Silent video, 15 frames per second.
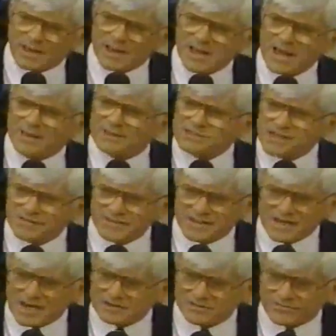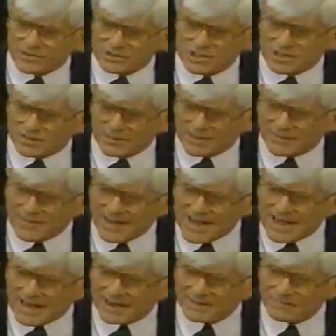Exactly. There's nothing controversial about
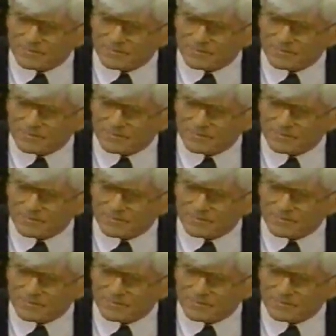that.